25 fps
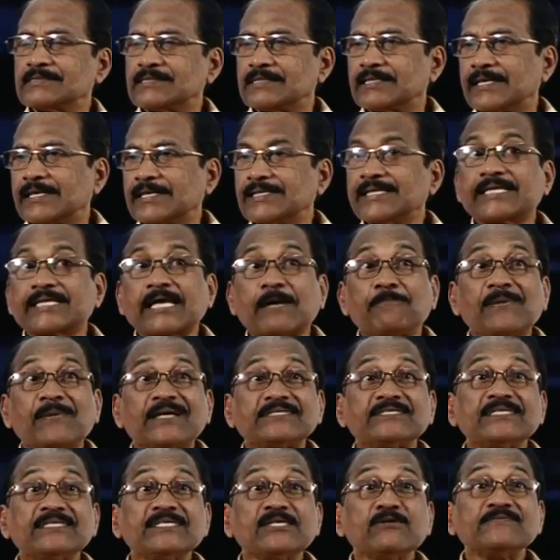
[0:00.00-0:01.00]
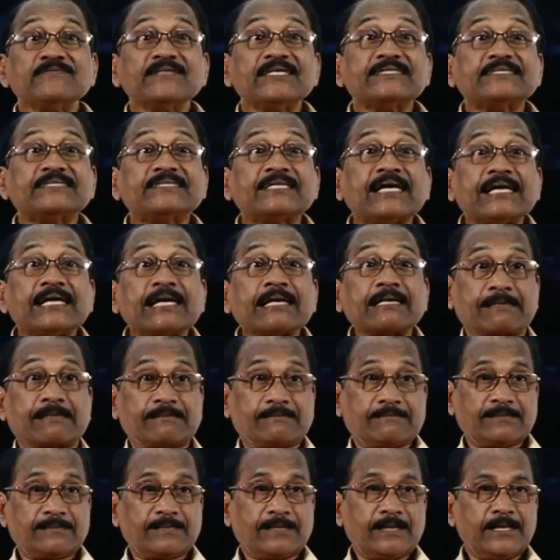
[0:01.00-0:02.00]
in the capacity of the chair
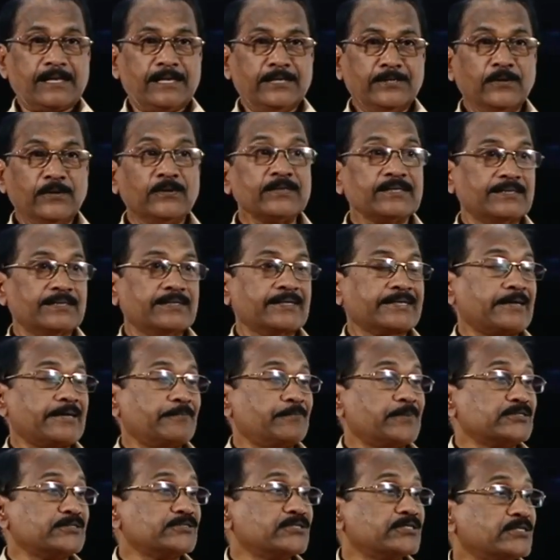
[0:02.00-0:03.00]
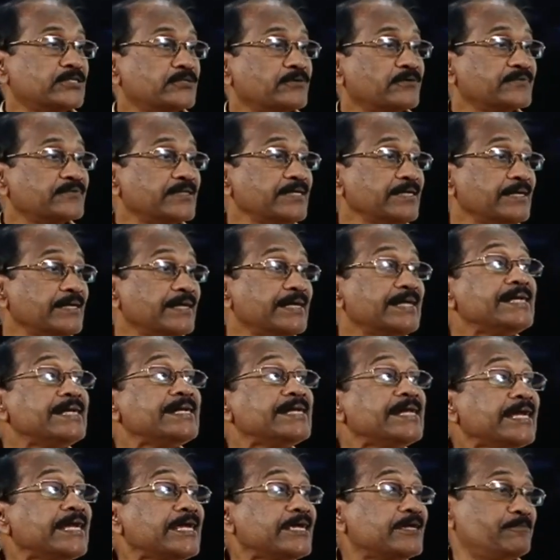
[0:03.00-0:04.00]
and not in the capacity of the
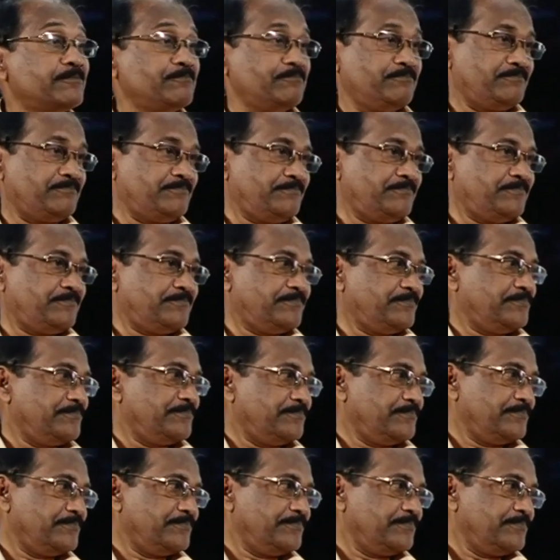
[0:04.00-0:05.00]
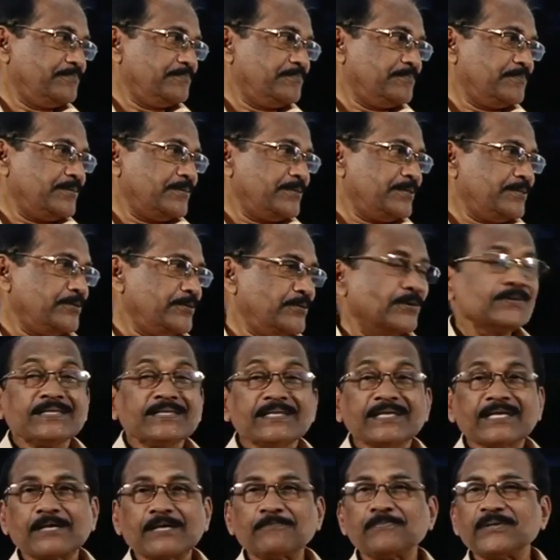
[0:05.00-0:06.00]
name. Not in
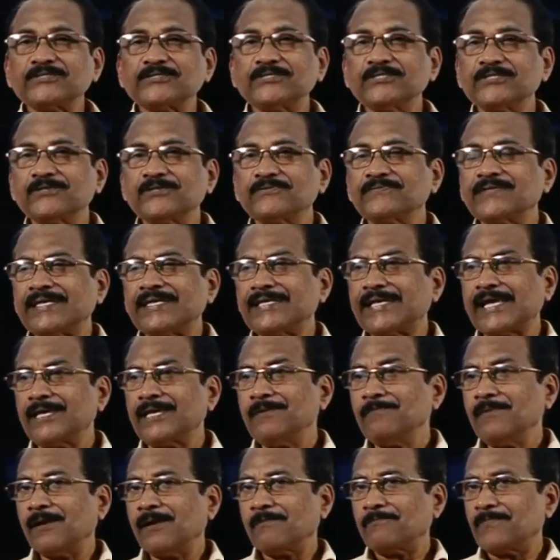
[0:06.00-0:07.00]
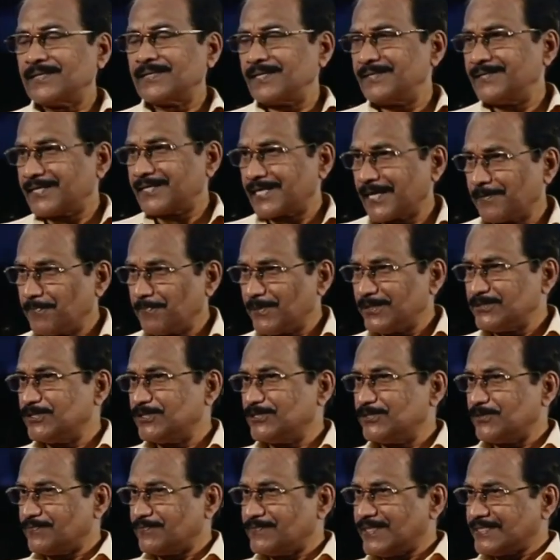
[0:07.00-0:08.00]
the capacity of the name, but in the
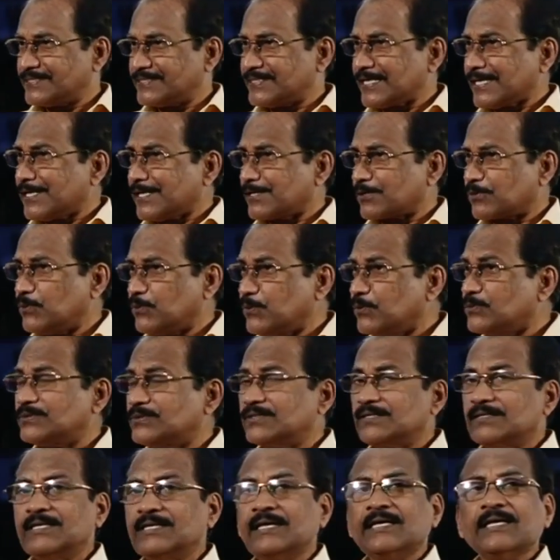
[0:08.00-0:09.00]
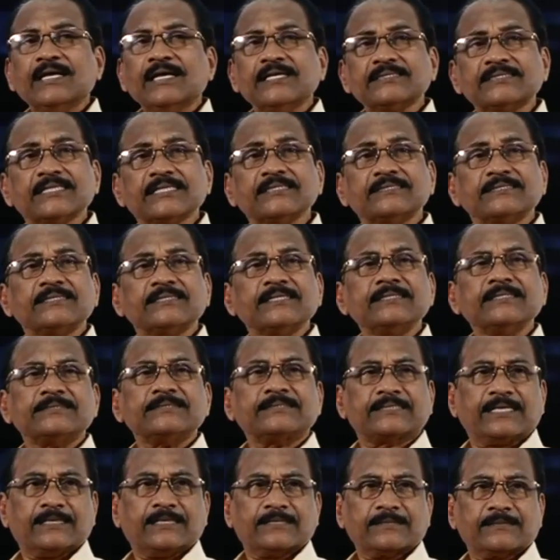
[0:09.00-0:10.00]
capacity of the chair, who sits in the
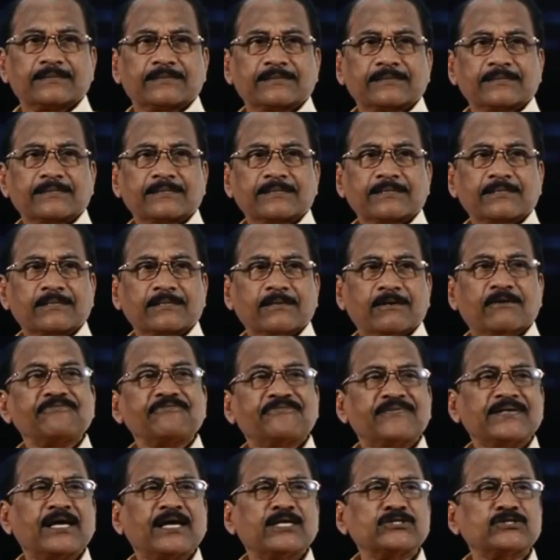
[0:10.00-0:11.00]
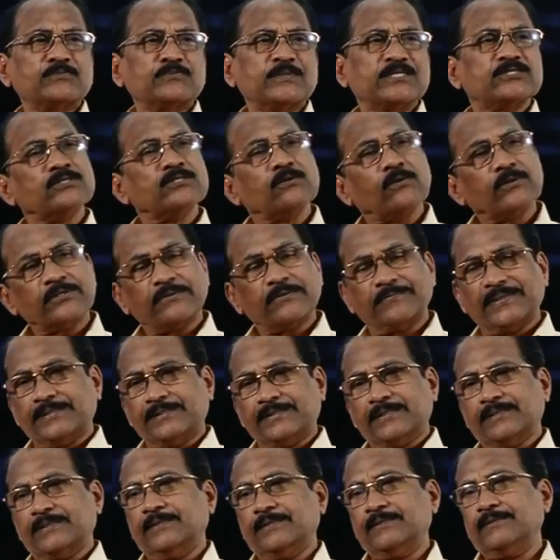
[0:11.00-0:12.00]
chair of finance minister
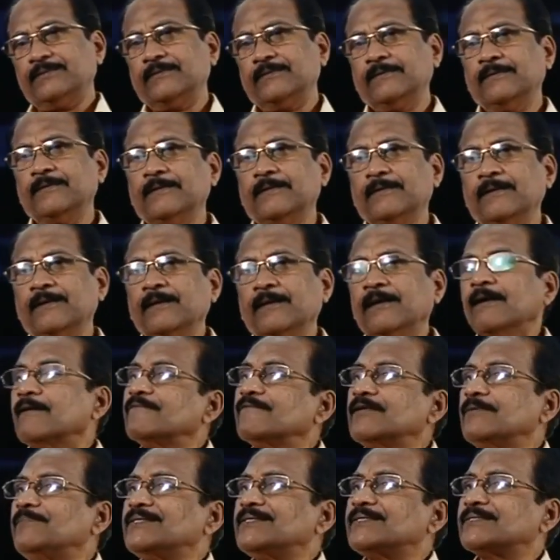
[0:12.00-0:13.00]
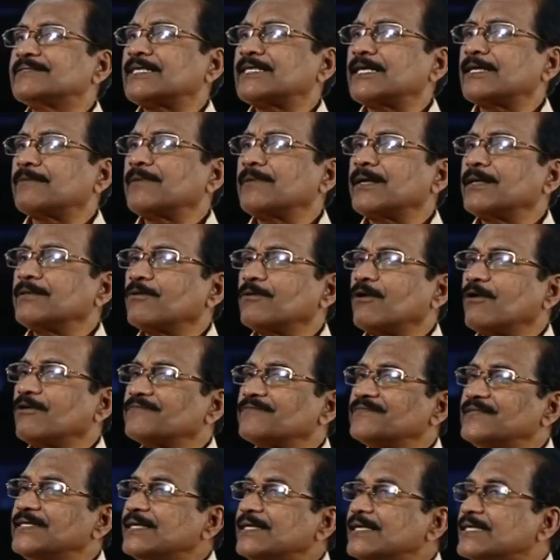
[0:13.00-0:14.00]
automatically will be the chairman of
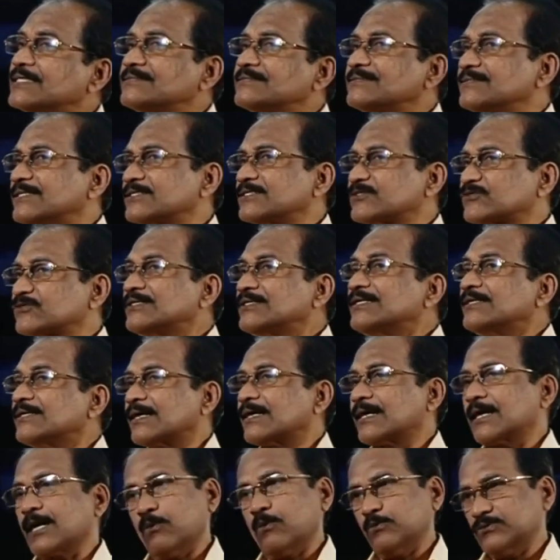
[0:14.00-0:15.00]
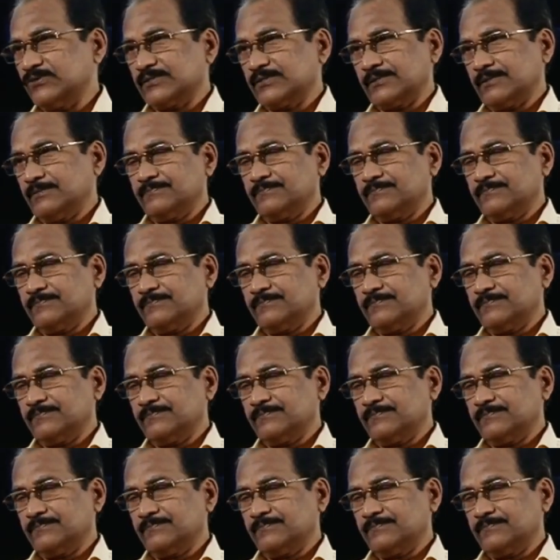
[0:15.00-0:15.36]
the GST council.